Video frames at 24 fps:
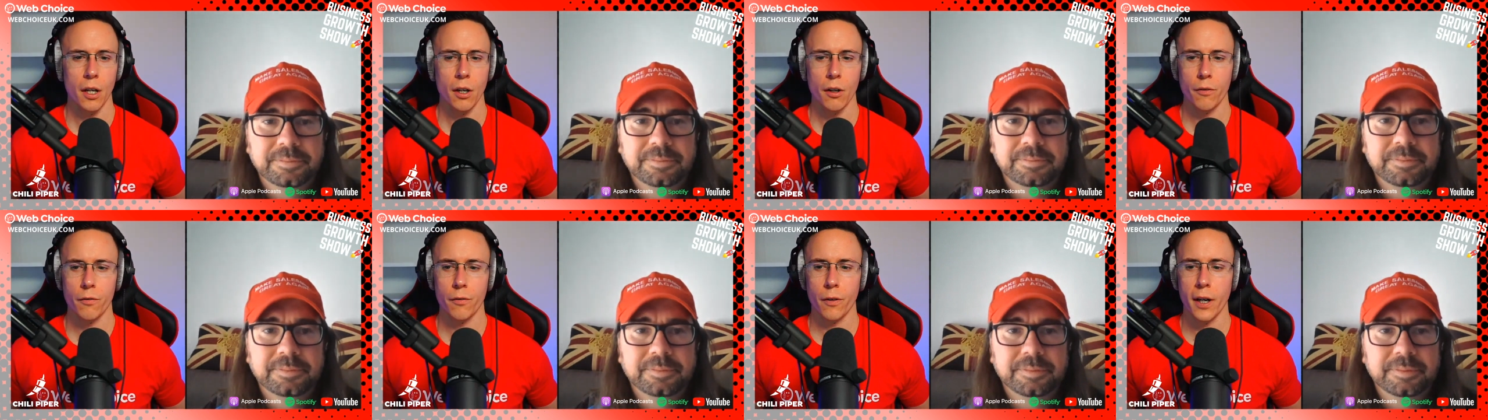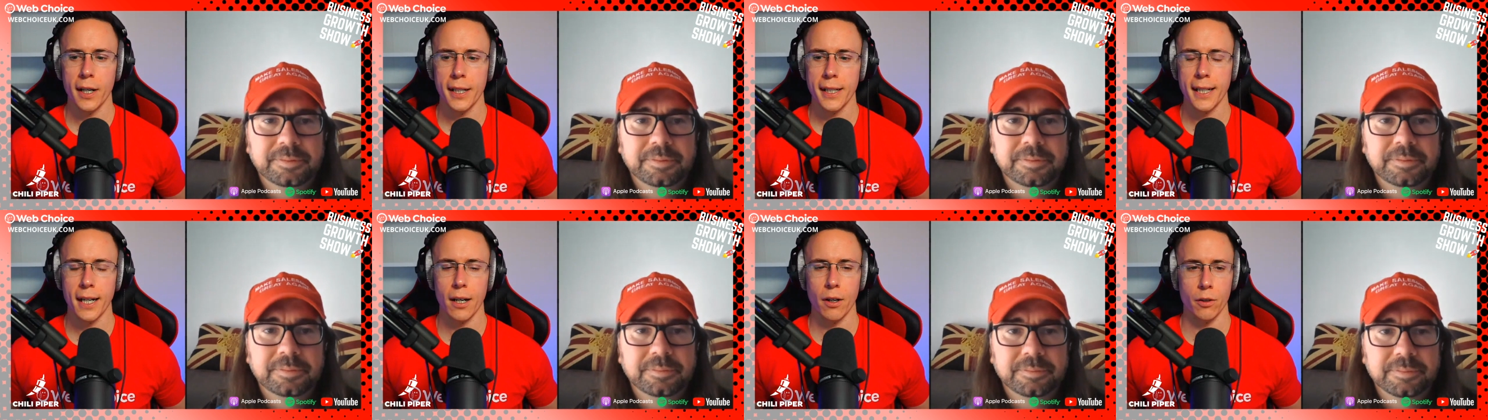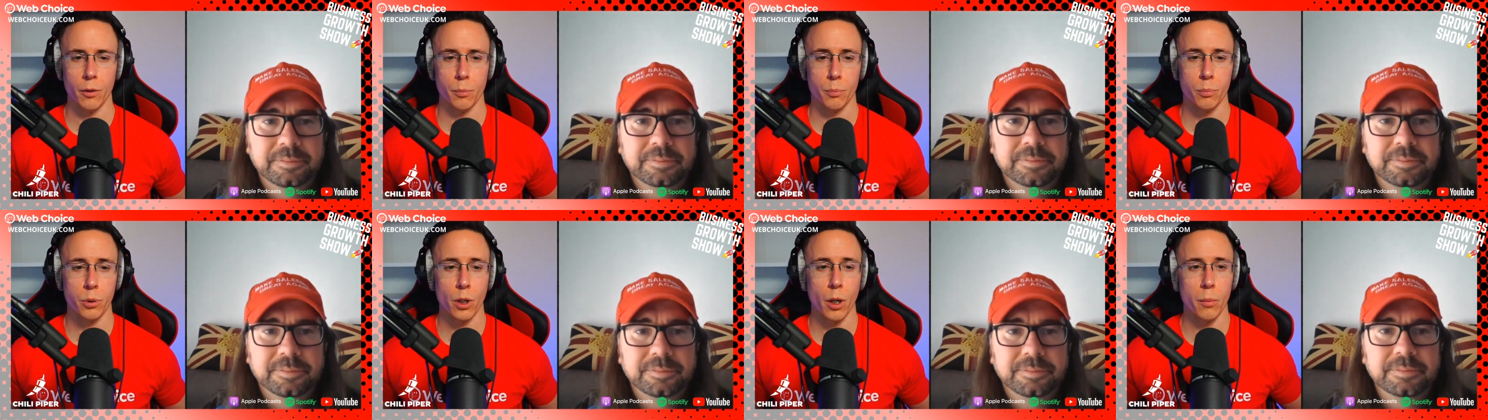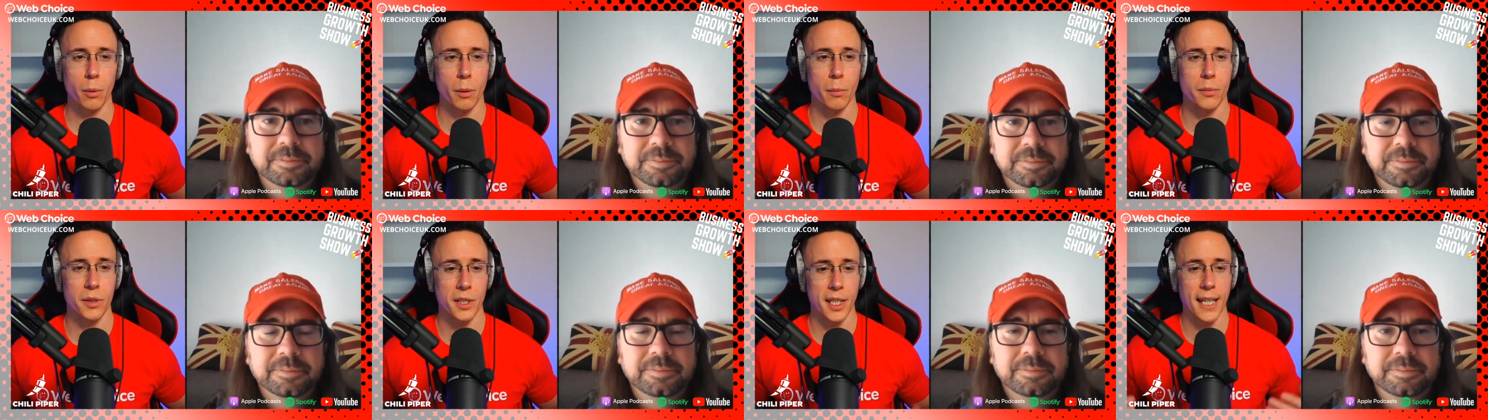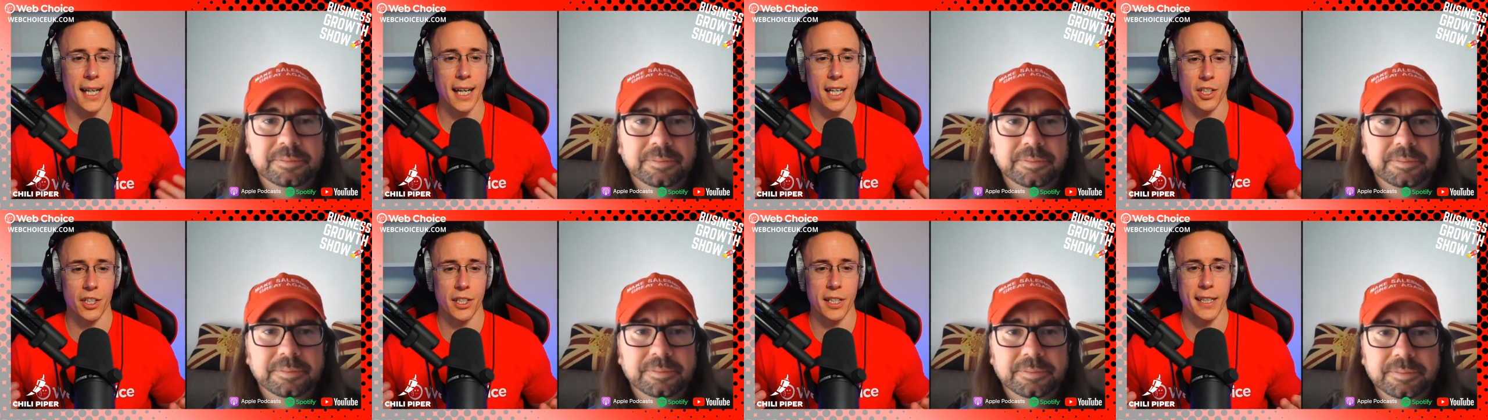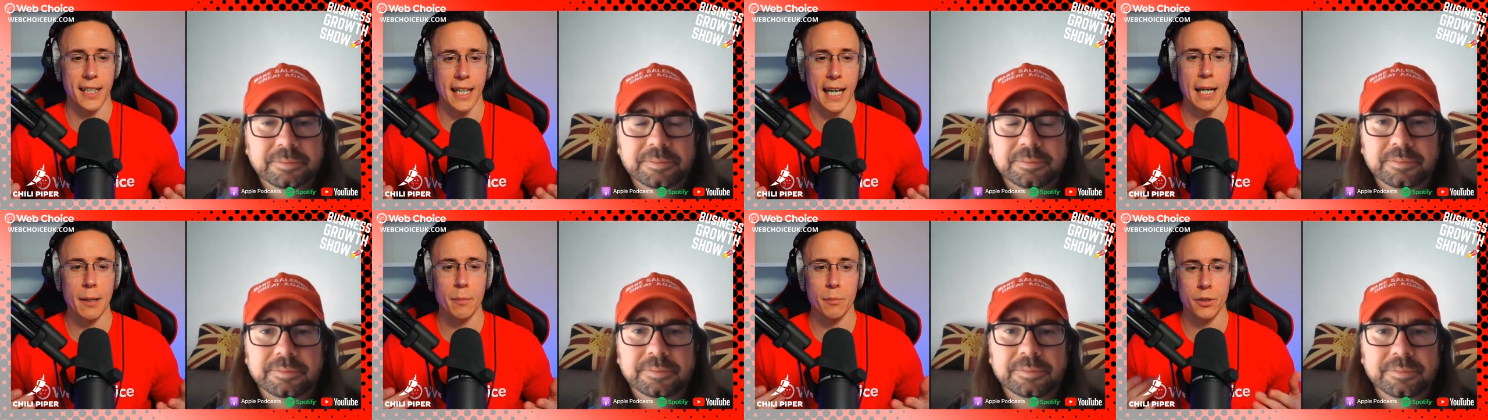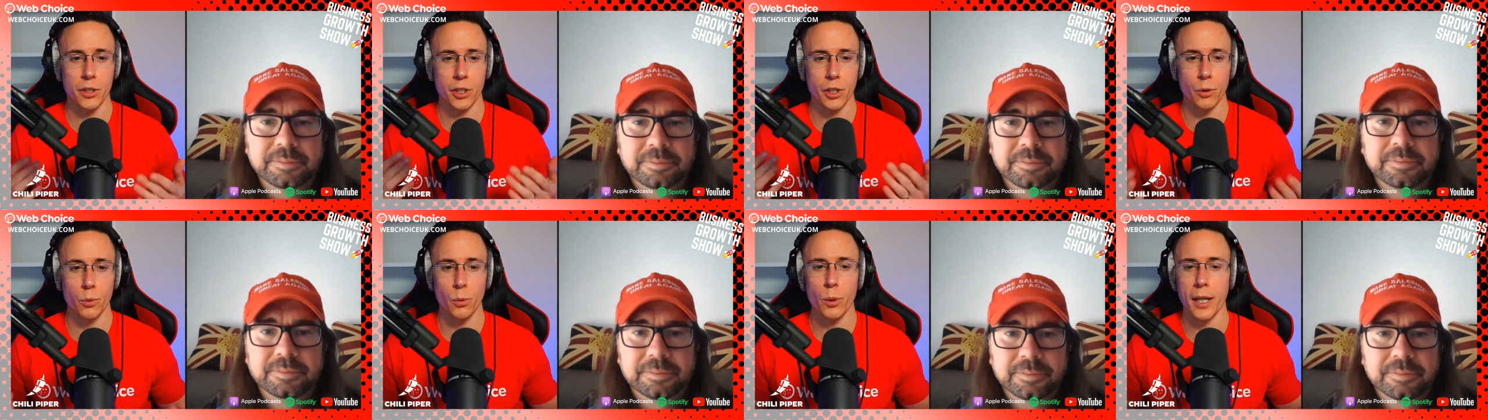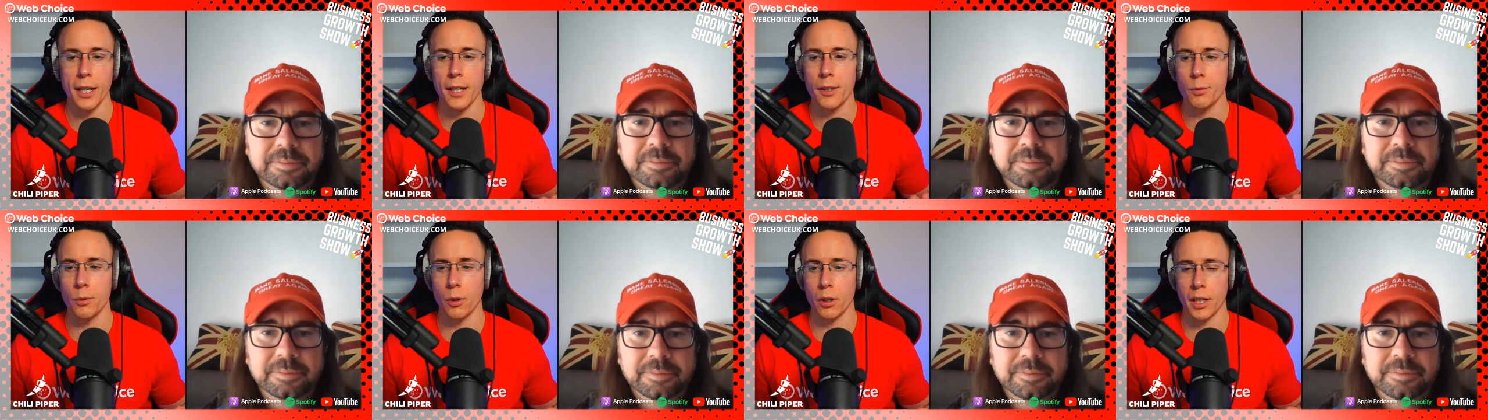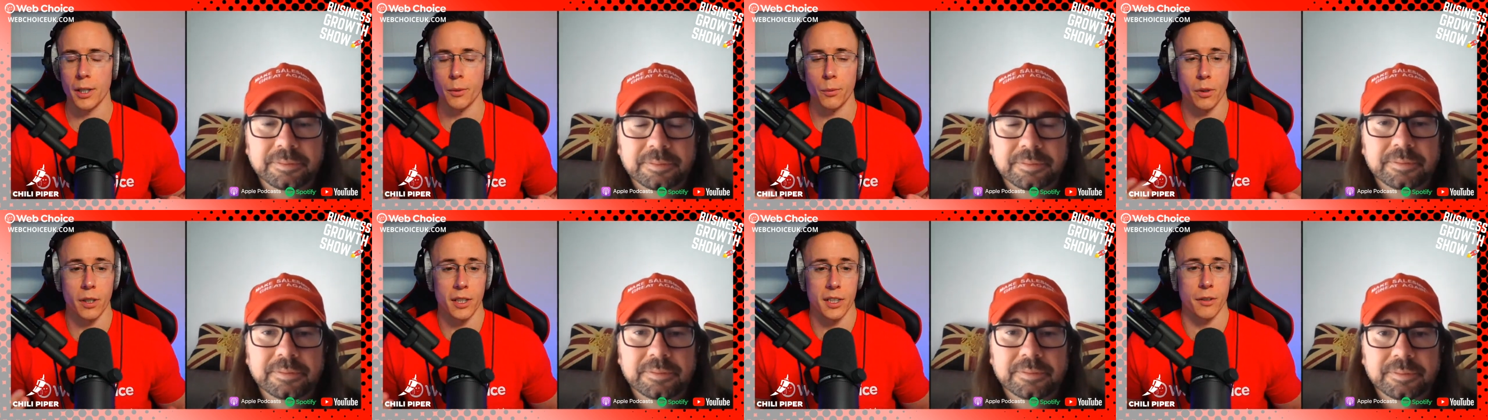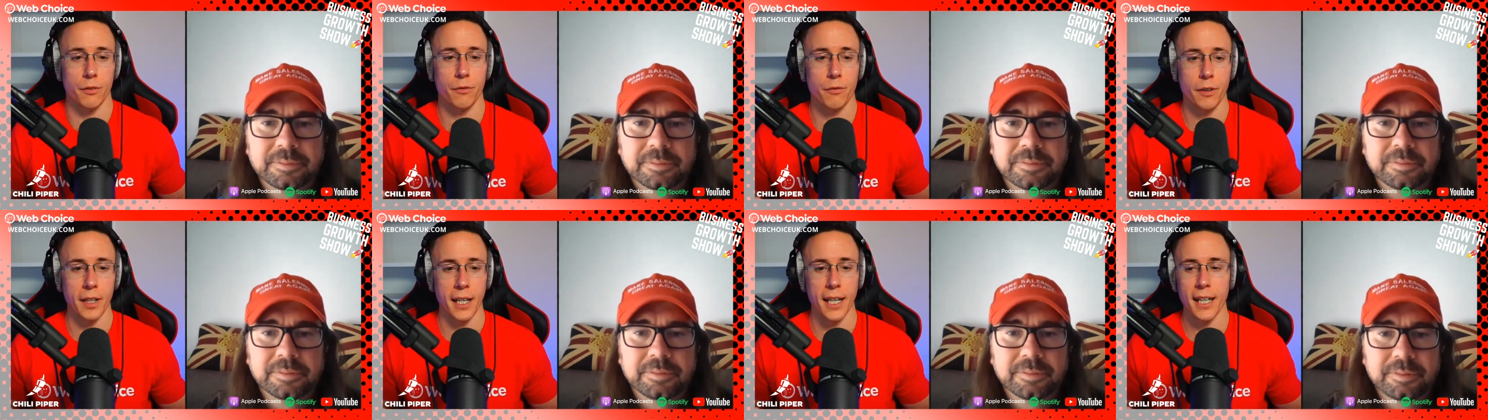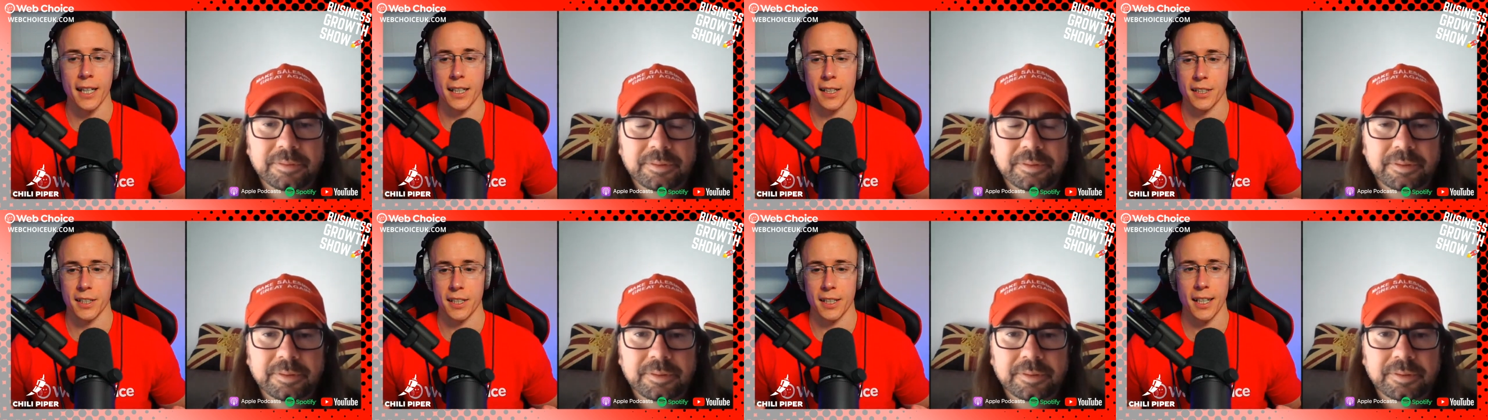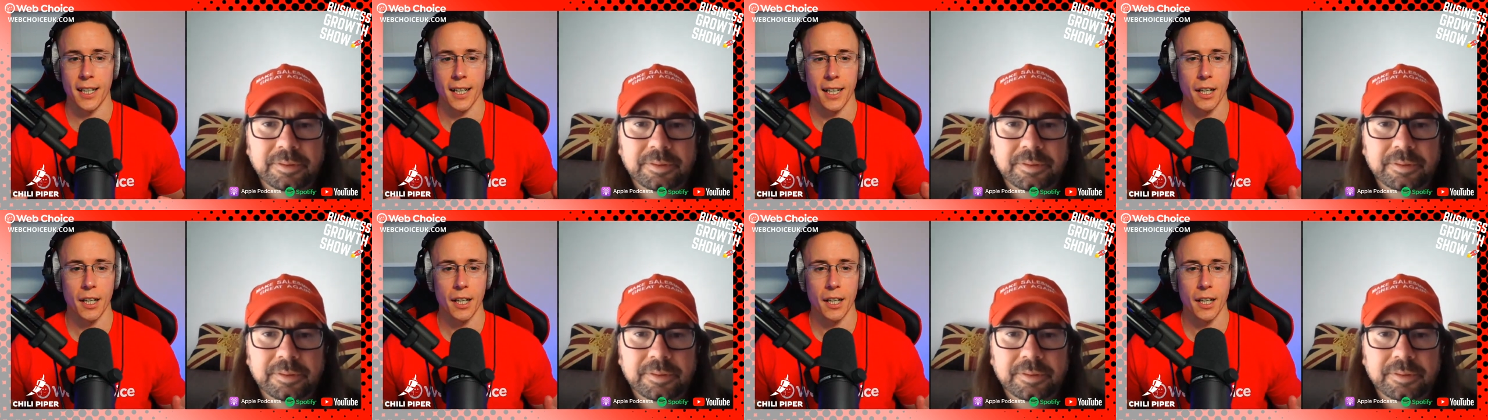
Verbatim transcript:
Speaker 1: find out the problems they actually came to you with, what they wanted to fix,